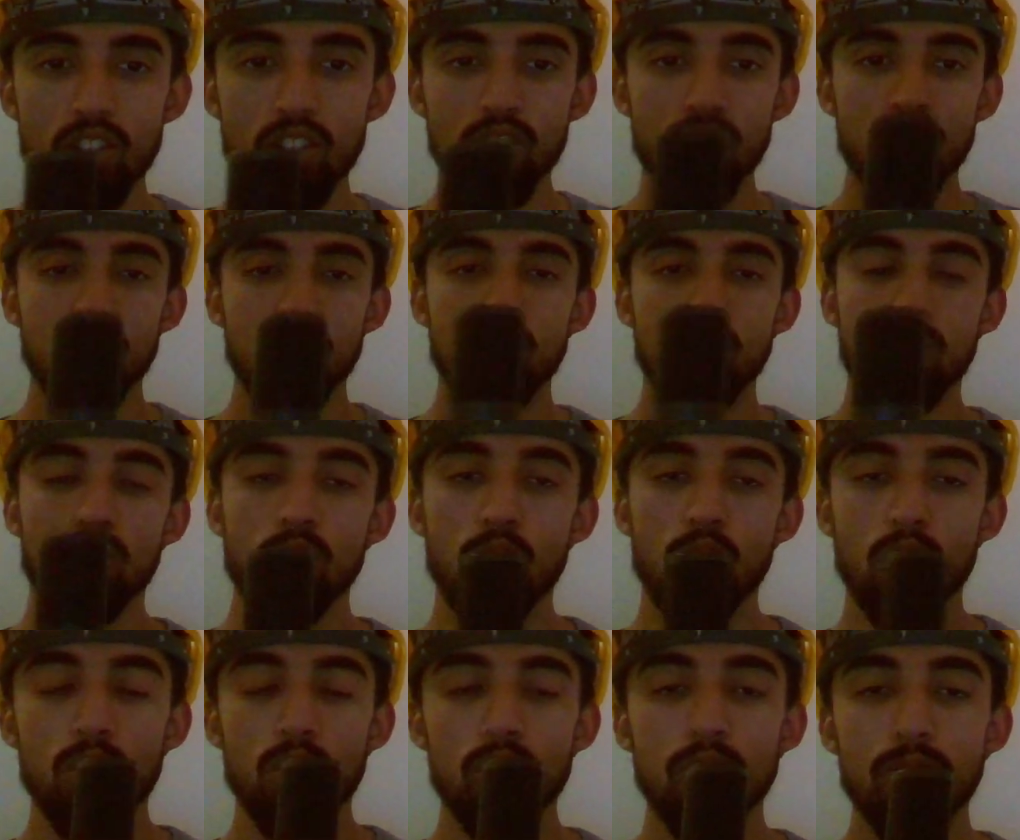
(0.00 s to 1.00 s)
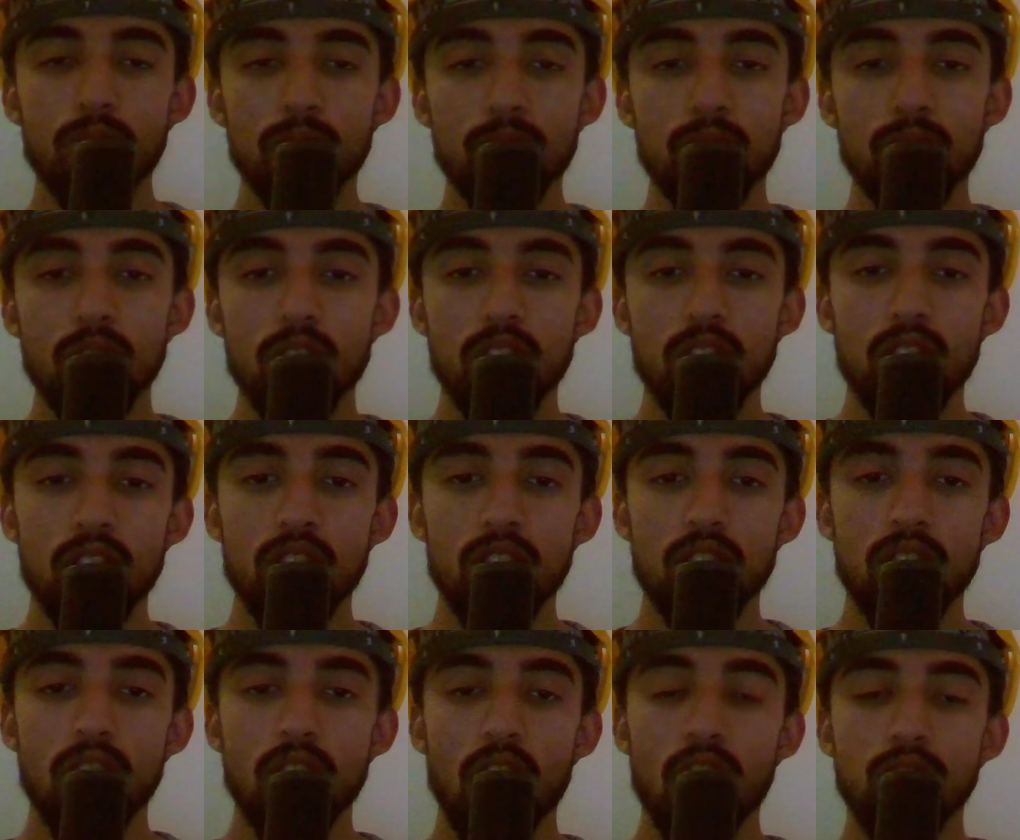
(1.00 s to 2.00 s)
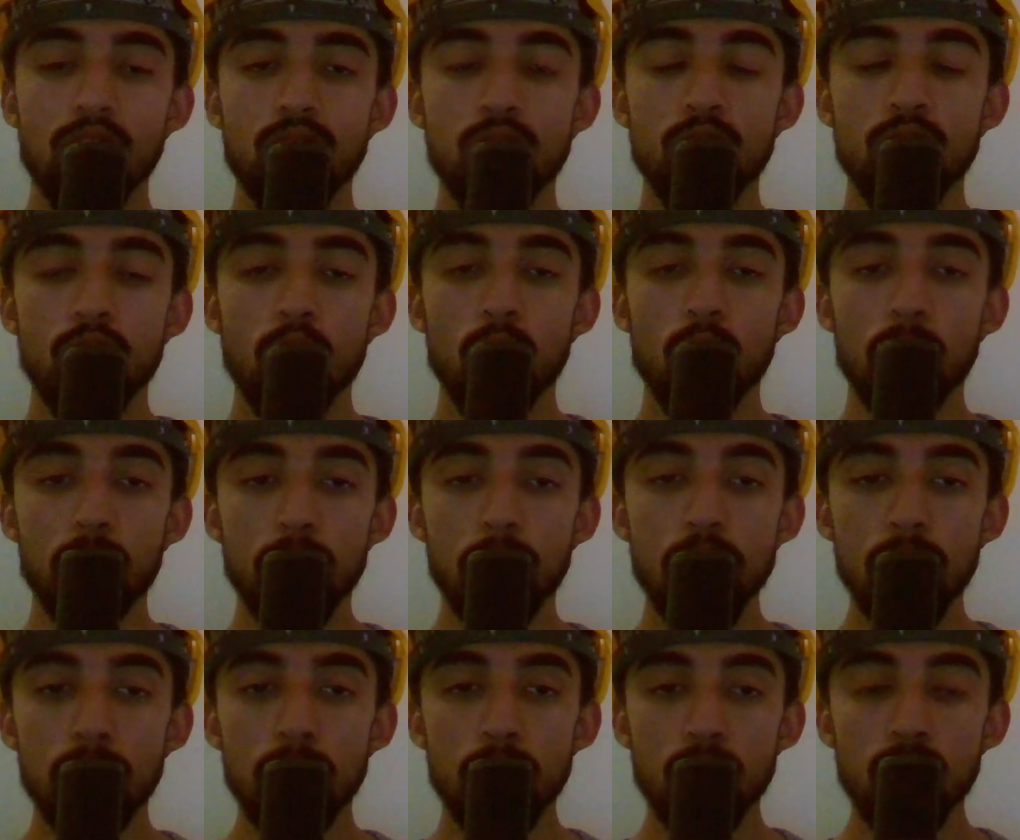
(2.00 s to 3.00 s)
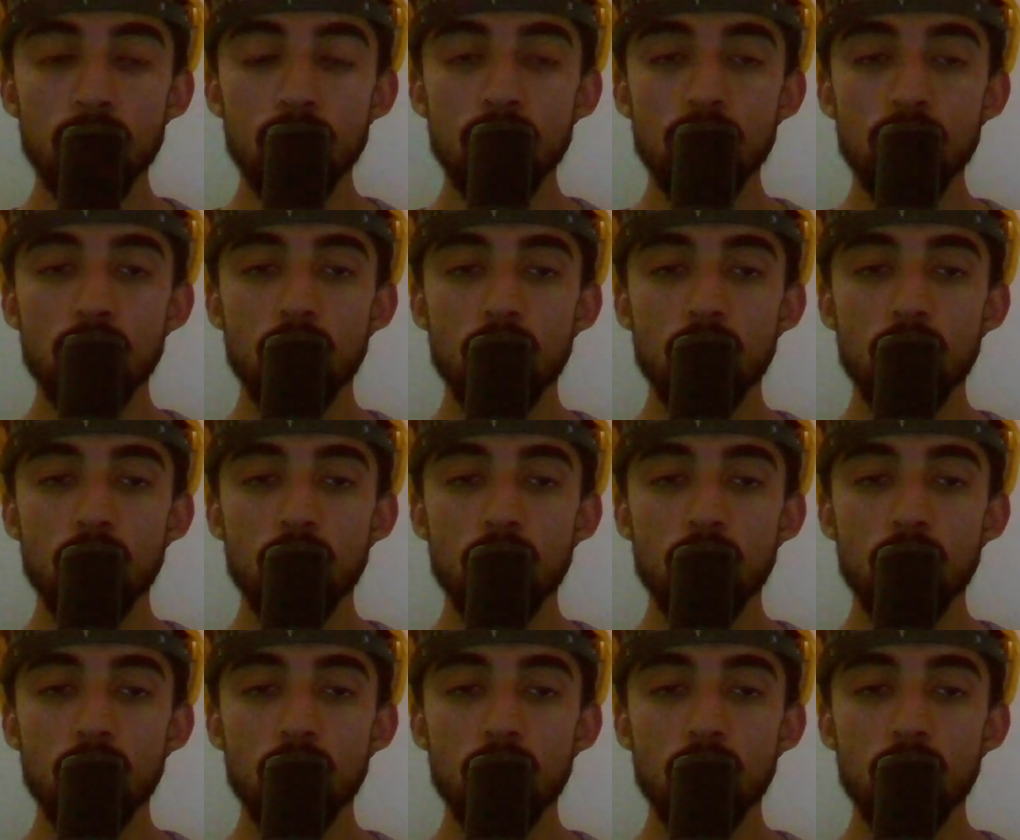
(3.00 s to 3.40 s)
So, as you know, Beeple,